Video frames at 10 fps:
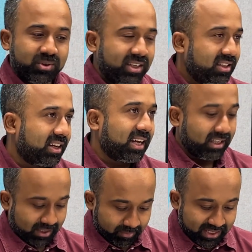anything. And
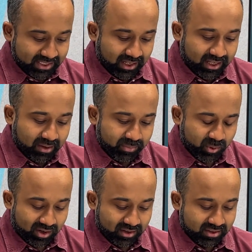they basically help
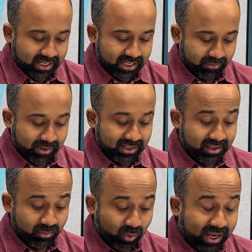you understand
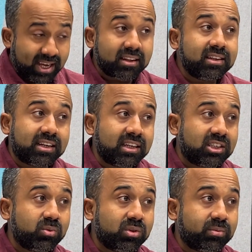where the
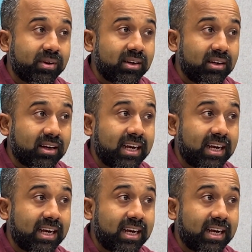attention was spent